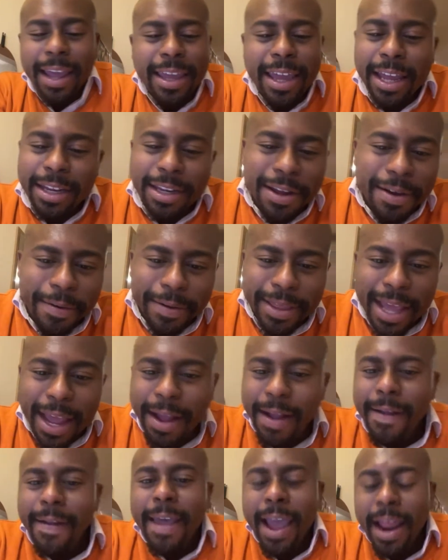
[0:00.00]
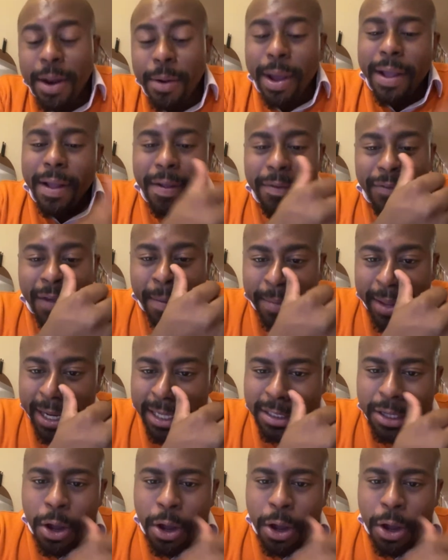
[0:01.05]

can't deal with that. Anyway, feminists